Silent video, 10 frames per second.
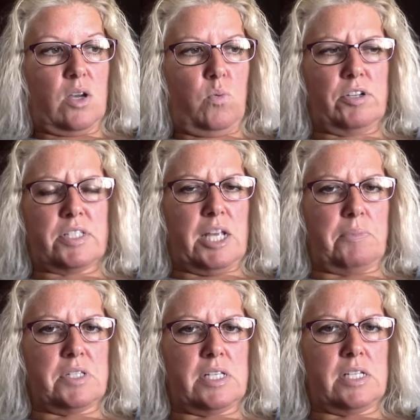Where's
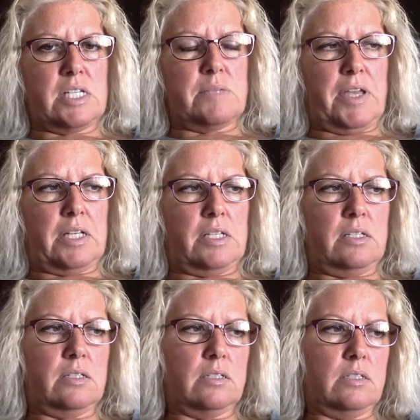Templeton? He demanded.
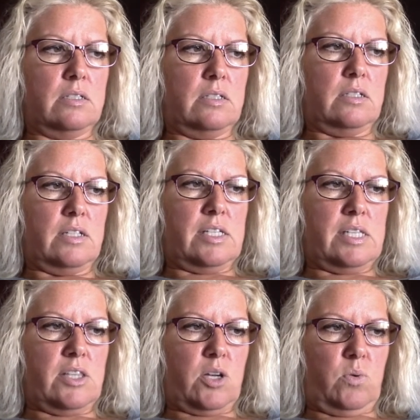He's
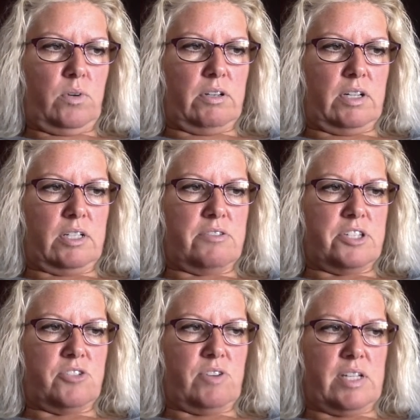in the corner under the
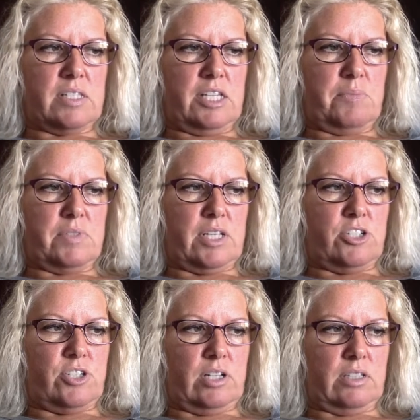straw asleep, said
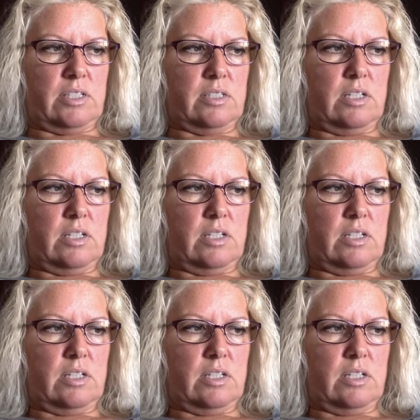Charlotte.